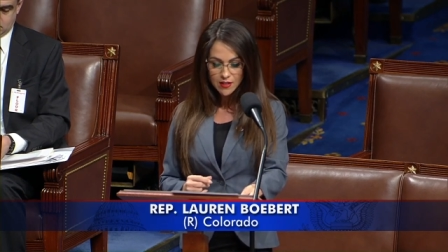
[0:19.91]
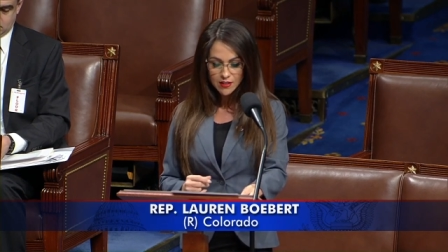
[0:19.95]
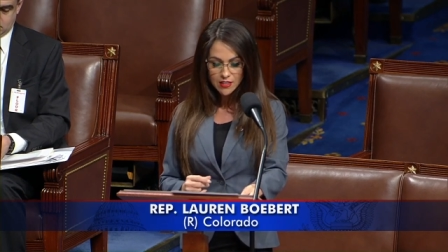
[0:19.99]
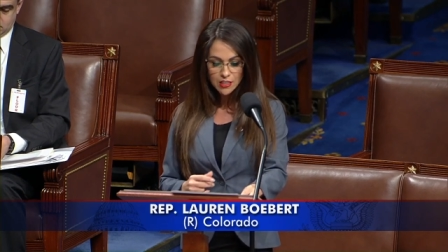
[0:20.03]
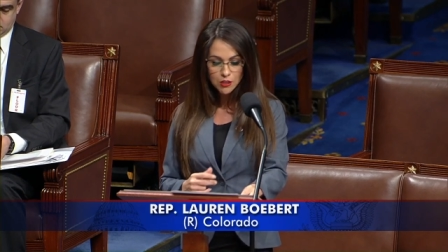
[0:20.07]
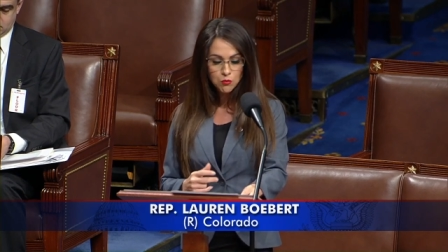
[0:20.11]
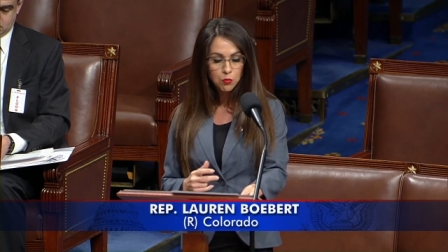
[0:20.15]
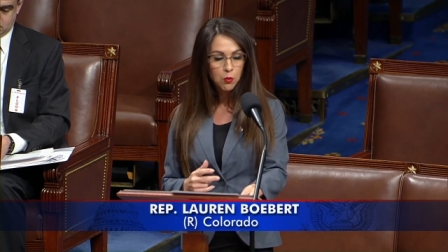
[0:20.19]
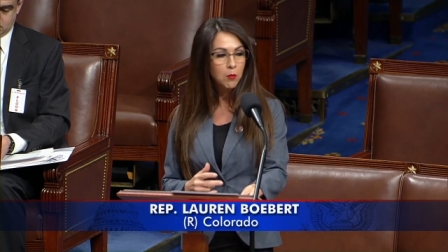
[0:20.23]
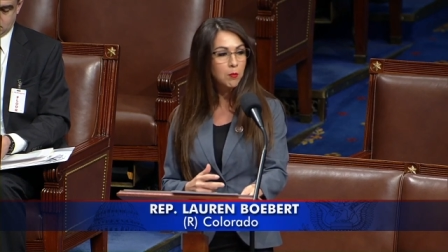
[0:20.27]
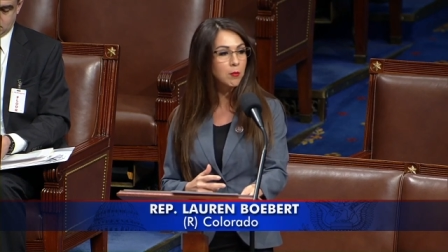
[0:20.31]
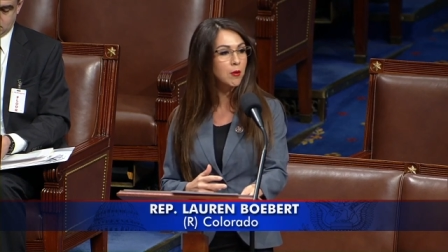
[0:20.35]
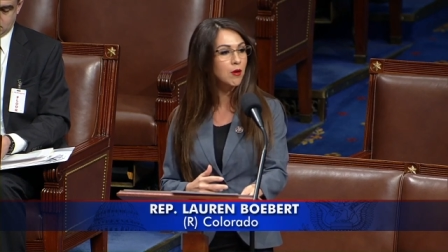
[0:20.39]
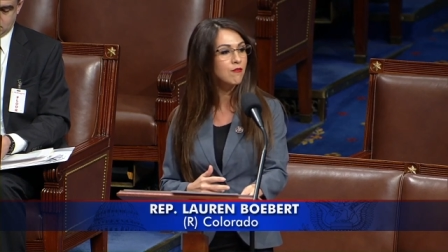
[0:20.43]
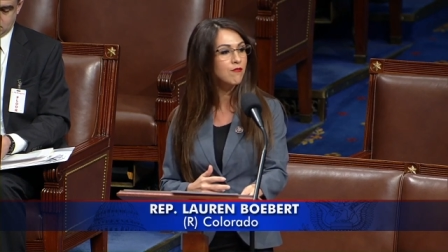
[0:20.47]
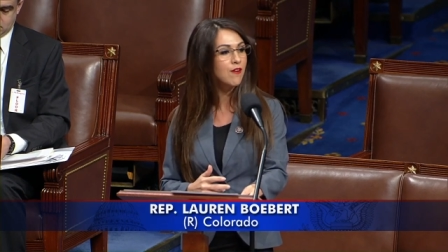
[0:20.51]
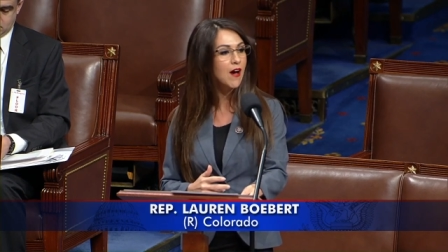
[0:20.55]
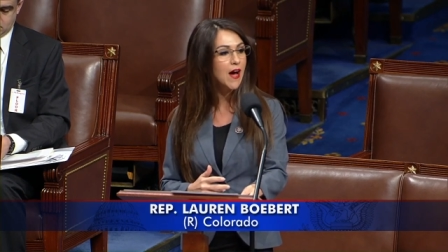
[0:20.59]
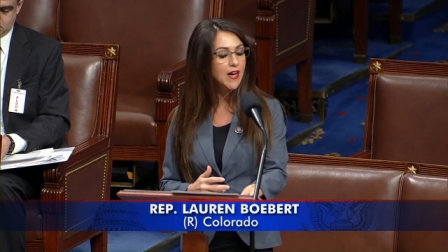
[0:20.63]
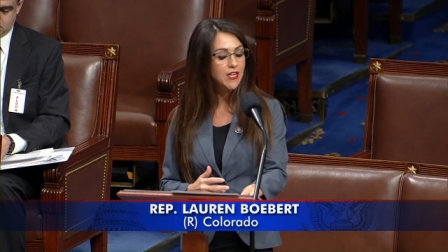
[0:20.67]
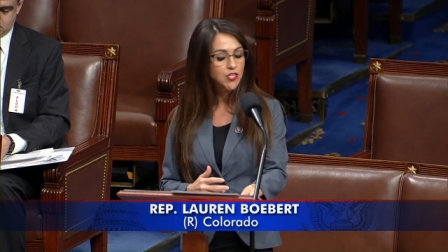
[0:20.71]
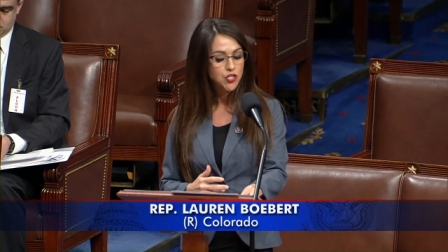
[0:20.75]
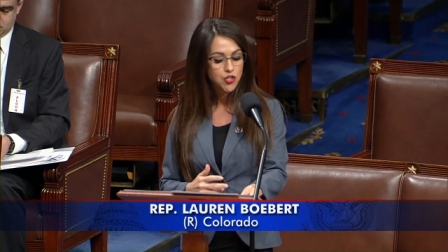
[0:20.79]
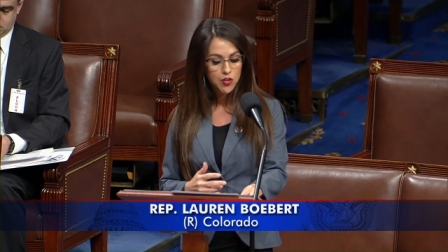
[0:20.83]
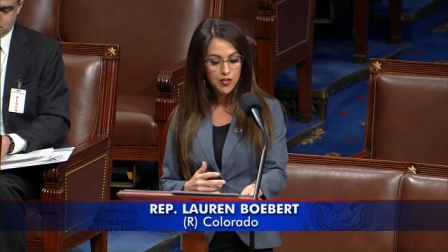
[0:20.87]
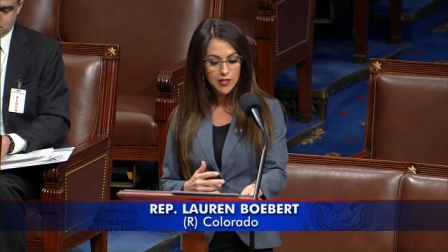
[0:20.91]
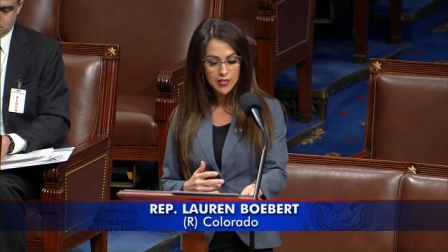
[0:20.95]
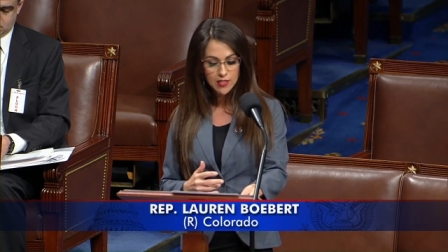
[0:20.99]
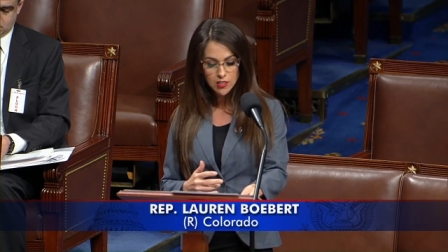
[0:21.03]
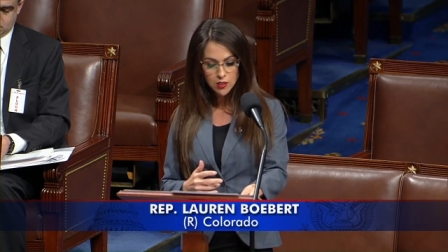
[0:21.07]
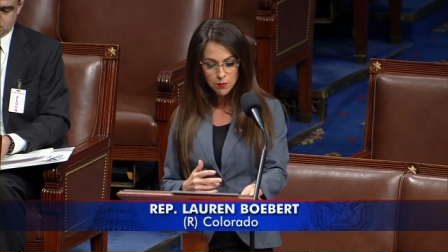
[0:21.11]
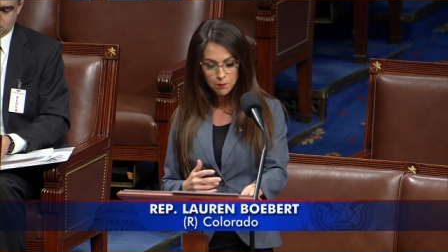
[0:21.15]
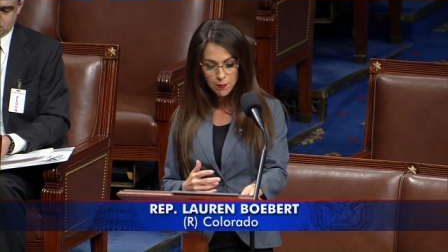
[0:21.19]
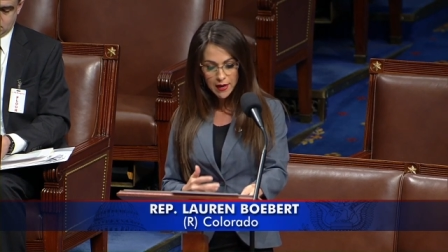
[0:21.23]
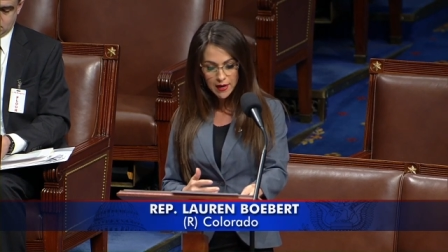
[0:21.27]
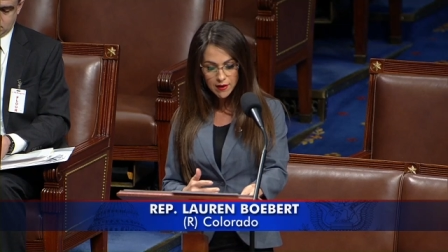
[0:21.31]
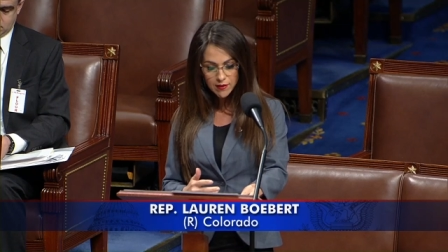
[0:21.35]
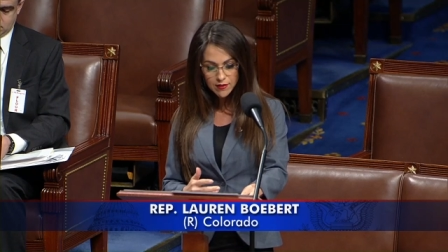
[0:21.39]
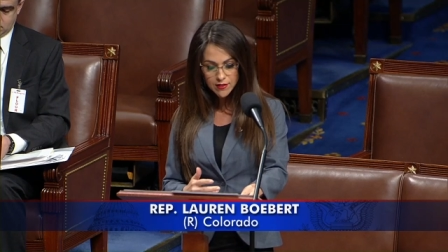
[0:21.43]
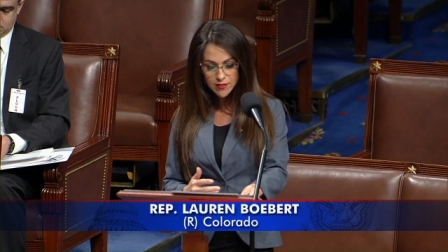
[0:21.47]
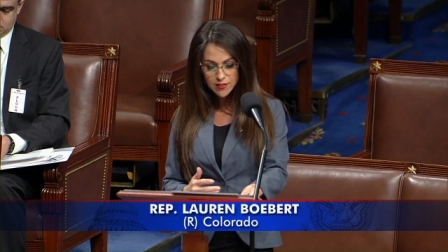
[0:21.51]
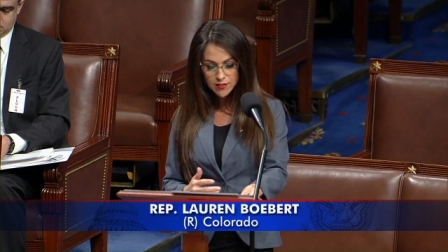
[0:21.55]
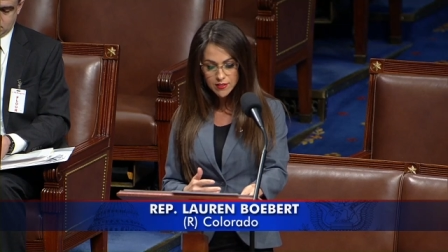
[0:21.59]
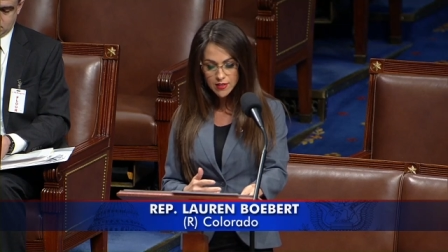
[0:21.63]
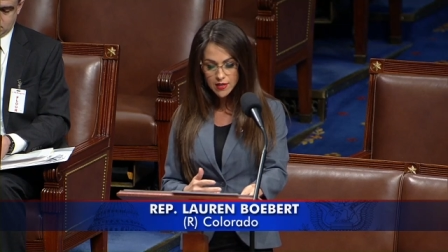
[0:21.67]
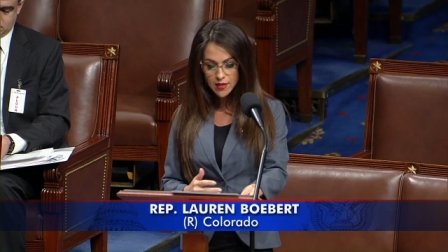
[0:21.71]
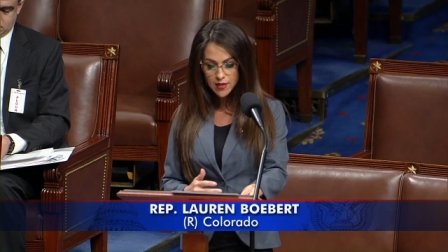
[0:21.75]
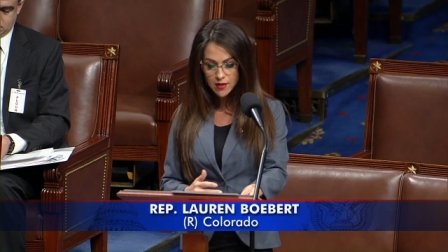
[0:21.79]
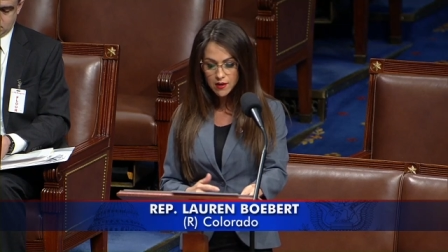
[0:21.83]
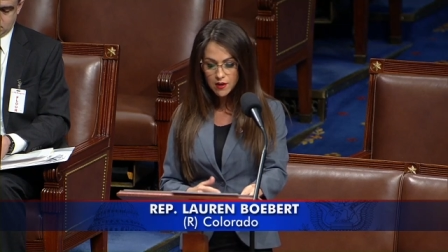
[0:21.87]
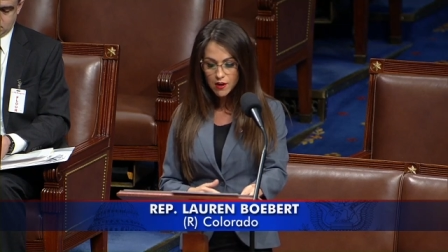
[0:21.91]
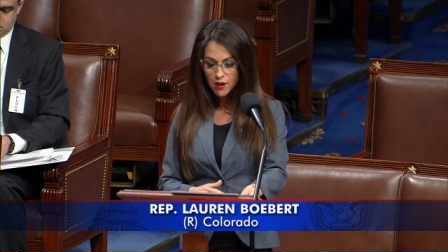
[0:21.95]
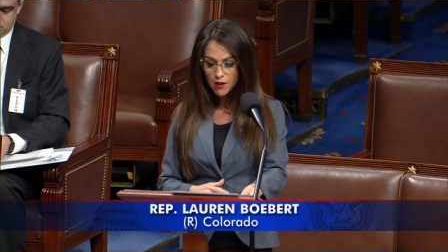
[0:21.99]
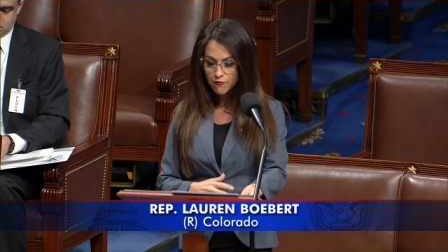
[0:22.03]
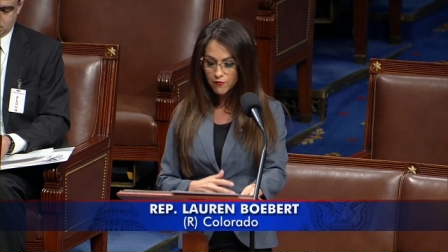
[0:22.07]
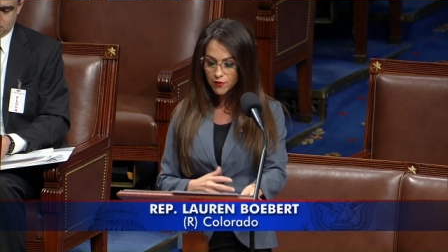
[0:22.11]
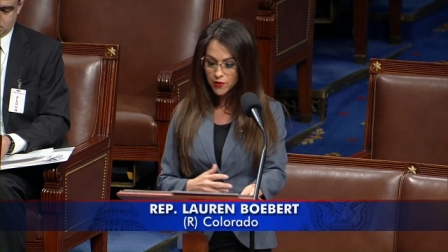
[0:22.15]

This will provide transparency